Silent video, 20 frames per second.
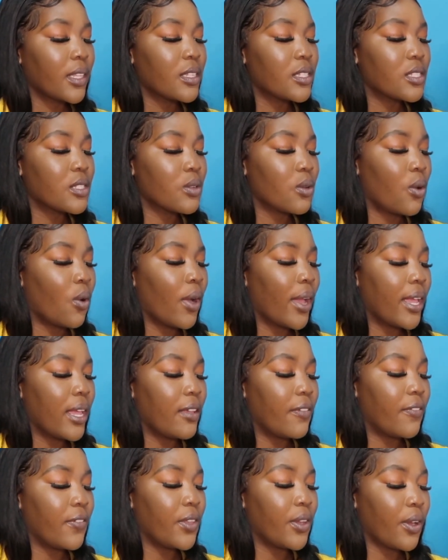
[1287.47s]
So
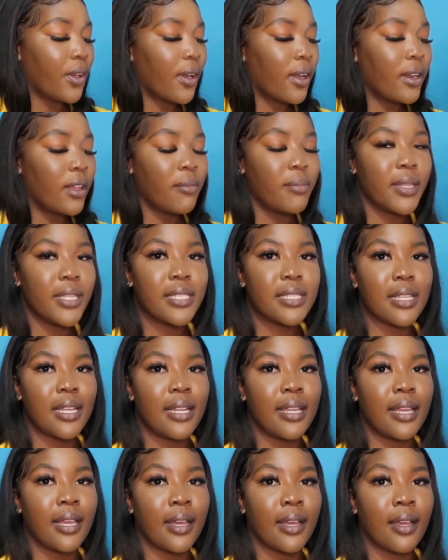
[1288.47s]
if you're gonna be
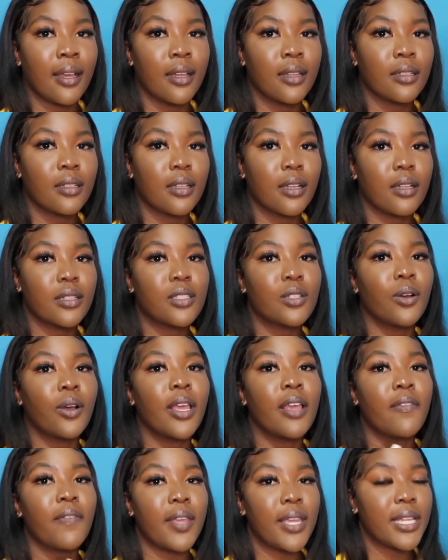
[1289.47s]
selling, so
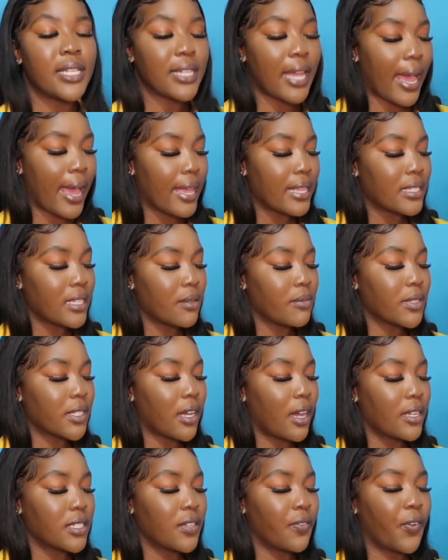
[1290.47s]
if each items
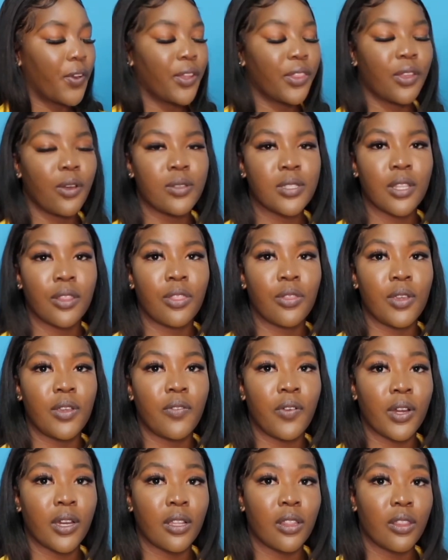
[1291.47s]
cost
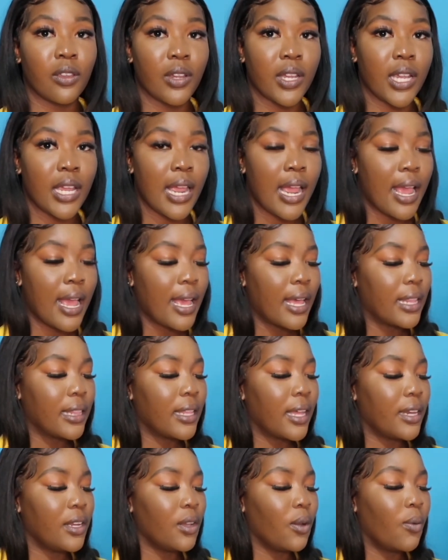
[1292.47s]
$4,343,
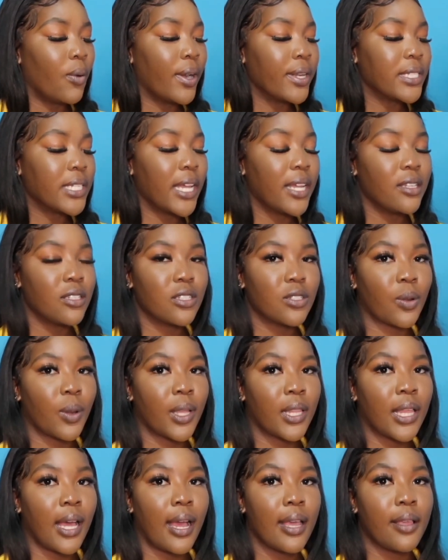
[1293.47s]
then you want to
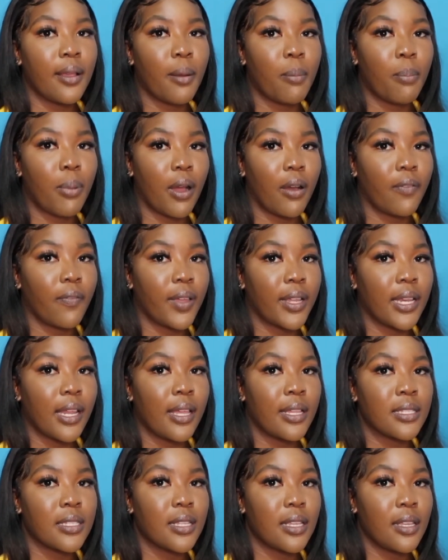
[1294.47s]
ensure that your profit
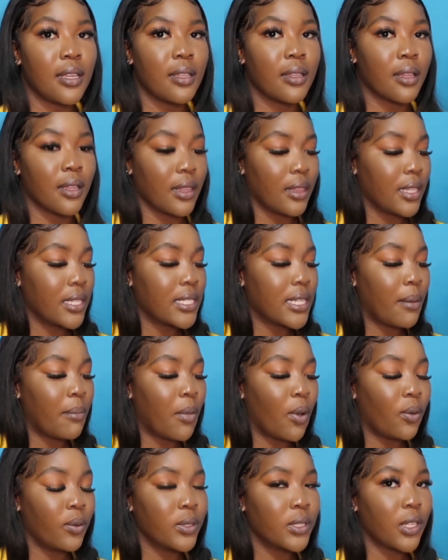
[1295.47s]
is either this
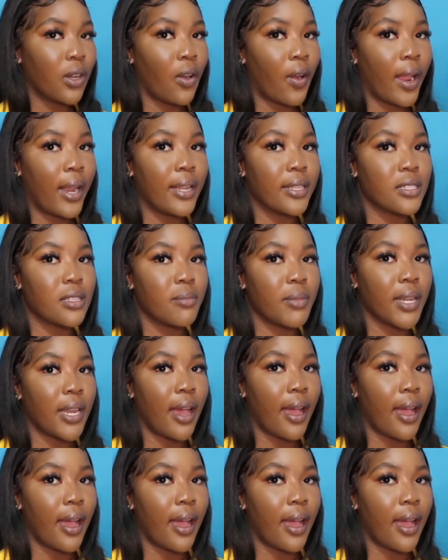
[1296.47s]
amount or a little bit